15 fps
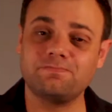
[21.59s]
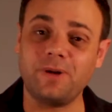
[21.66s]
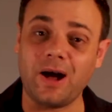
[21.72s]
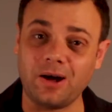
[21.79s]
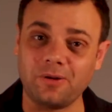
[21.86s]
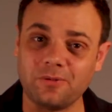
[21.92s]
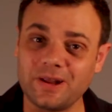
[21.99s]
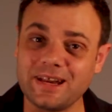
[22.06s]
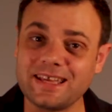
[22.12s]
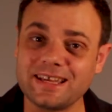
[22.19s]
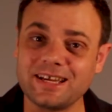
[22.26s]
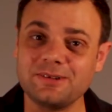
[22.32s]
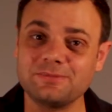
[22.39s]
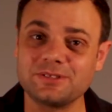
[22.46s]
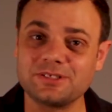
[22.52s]
But when it
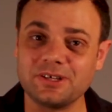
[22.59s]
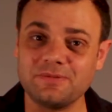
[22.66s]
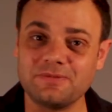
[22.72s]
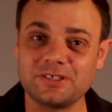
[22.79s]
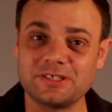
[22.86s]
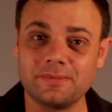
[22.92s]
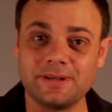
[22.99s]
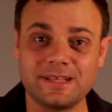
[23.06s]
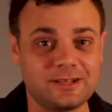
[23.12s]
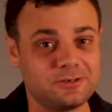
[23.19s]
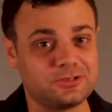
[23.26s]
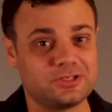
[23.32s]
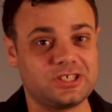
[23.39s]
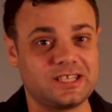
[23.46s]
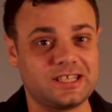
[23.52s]
comes time for somebody
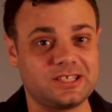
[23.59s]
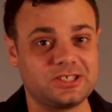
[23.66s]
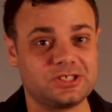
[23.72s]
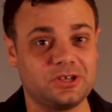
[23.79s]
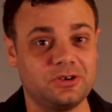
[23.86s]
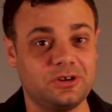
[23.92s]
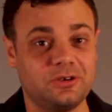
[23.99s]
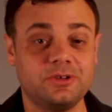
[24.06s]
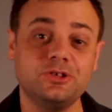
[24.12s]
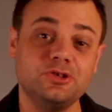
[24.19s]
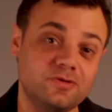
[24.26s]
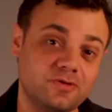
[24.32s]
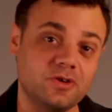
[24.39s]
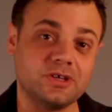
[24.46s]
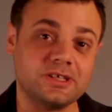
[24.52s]
else to take a solo and
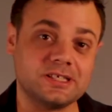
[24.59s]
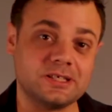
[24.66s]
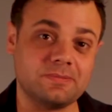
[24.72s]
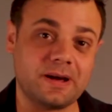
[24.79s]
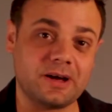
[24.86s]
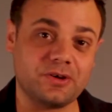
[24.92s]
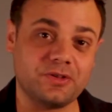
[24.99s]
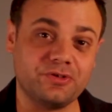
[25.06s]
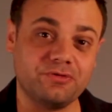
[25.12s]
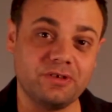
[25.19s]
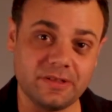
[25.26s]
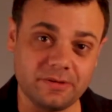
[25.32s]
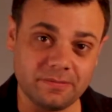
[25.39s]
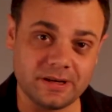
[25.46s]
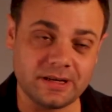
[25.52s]
you've got to sit back on the
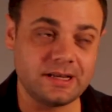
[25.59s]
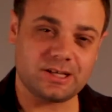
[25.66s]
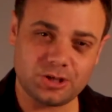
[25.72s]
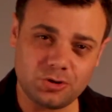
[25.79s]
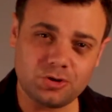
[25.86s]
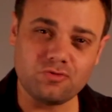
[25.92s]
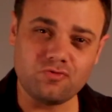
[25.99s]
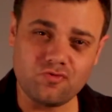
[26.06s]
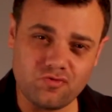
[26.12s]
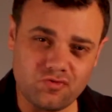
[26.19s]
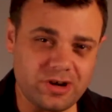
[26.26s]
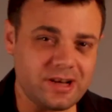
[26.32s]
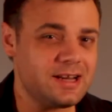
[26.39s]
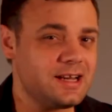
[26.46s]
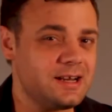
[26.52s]
rhythm, you can
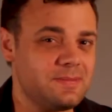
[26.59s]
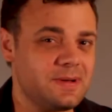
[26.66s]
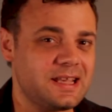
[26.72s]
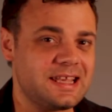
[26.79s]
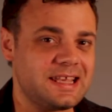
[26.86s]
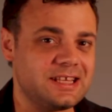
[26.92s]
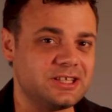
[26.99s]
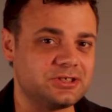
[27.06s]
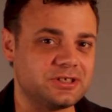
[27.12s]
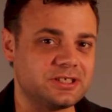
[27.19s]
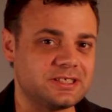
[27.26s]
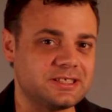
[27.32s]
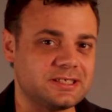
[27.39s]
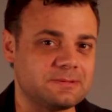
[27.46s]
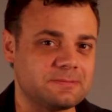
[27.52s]
really make it
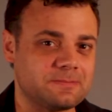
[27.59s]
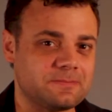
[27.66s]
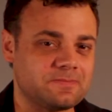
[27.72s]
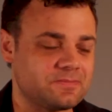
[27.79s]
interesting.